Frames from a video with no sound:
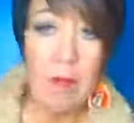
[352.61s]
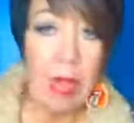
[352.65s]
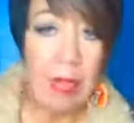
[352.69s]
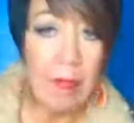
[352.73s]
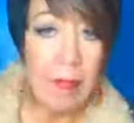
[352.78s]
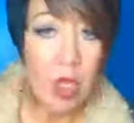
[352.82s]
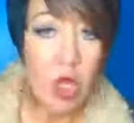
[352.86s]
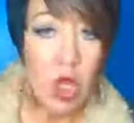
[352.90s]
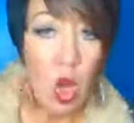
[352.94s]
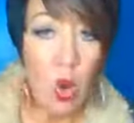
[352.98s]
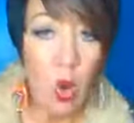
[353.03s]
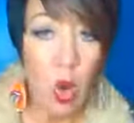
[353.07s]

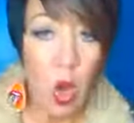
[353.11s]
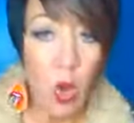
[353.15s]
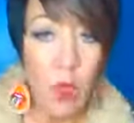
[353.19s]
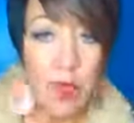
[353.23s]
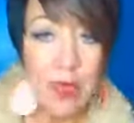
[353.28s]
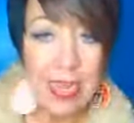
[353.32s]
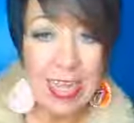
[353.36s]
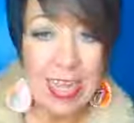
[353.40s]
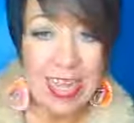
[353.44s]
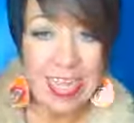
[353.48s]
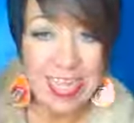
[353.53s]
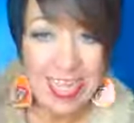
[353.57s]
Maybe you don't
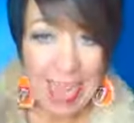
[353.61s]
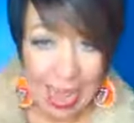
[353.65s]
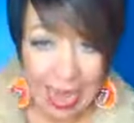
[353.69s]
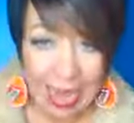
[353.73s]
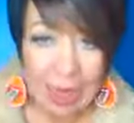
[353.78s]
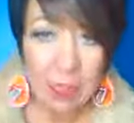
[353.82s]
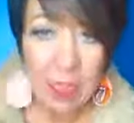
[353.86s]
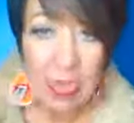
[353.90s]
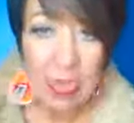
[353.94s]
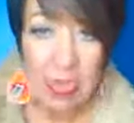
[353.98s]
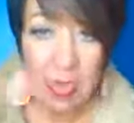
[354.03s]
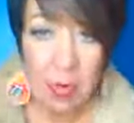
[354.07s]
know
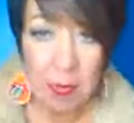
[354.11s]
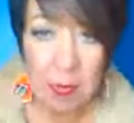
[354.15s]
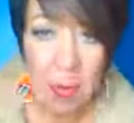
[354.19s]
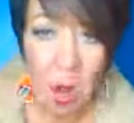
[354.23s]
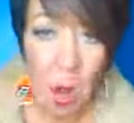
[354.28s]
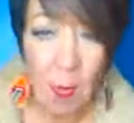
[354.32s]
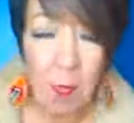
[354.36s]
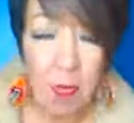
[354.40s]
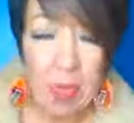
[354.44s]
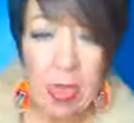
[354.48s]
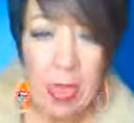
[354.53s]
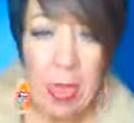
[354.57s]
exactly in the
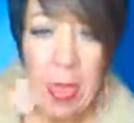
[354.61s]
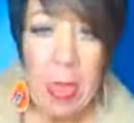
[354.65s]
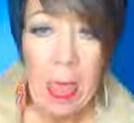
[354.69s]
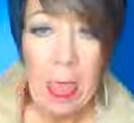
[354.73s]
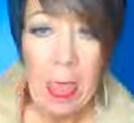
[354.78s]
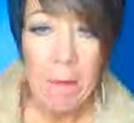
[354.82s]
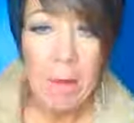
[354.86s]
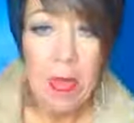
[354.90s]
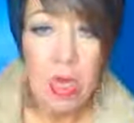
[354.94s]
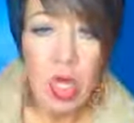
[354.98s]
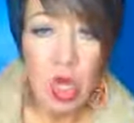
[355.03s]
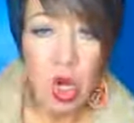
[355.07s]
moment,
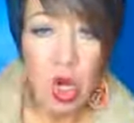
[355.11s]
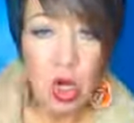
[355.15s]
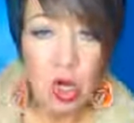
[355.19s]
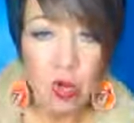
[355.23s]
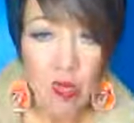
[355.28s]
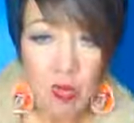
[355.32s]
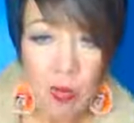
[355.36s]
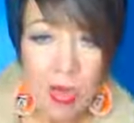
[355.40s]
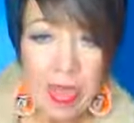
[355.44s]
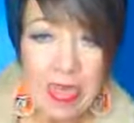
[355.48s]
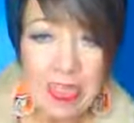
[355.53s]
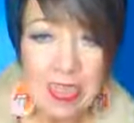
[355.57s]
but you're
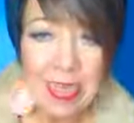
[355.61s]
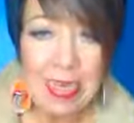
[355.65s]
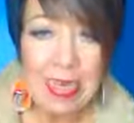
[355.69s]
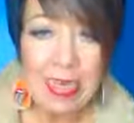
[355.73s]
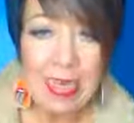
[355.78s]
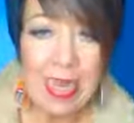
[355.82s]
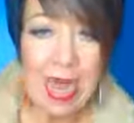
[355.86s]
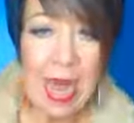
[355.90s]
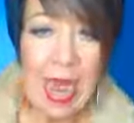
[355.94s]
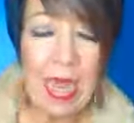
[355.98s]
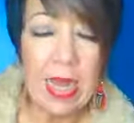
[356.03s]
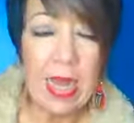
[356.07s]

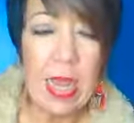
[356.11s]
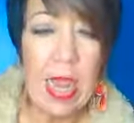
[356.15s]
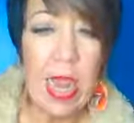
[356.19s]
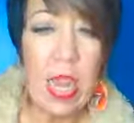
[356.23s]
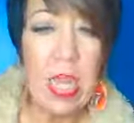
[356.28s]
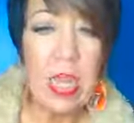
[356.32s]
trusting God.